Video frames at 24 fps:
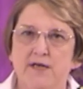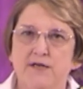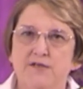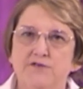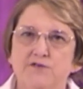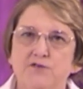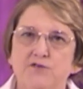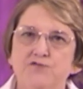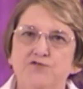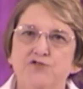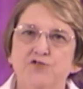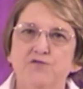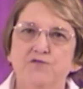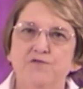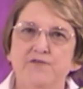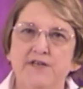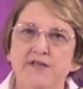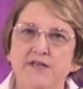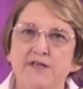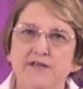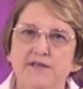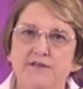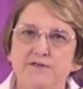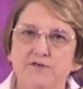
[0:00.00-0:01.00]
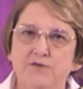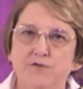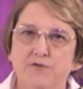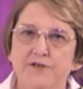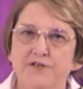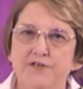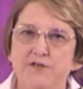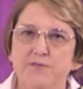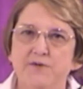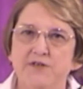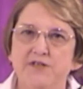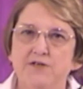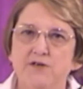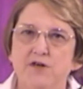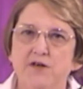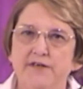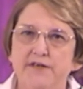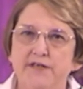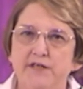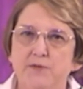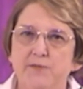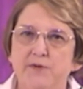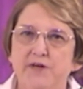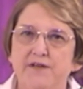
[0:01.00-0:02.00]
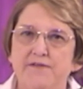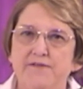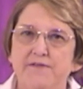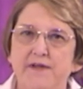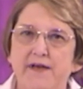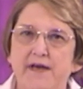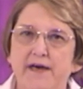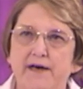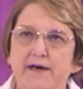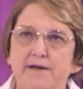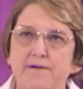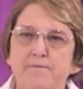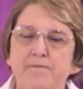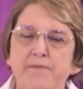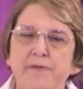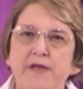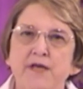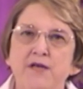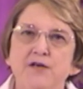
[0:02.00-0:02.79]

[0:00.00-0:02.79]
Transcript: So Jovita is going to be talking about that.